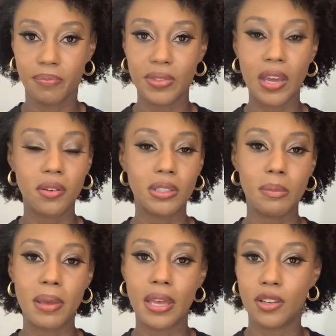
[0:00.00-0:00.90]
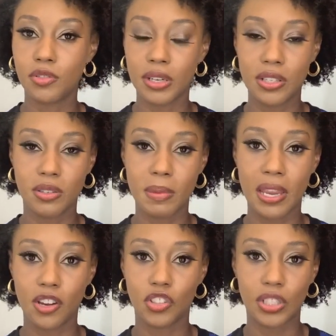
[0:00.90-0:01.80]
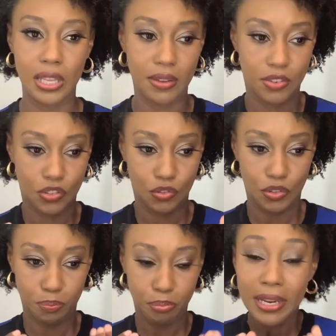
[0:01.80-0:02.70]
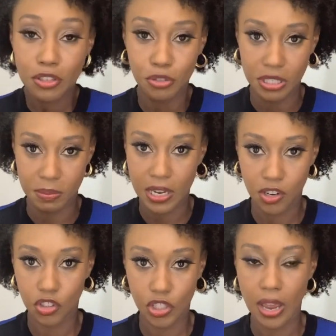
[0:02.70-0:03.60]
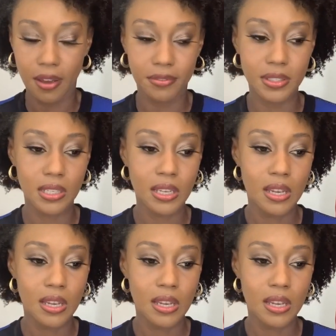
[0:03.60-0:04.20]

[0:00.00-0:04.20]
not only penetrates my hair shaft,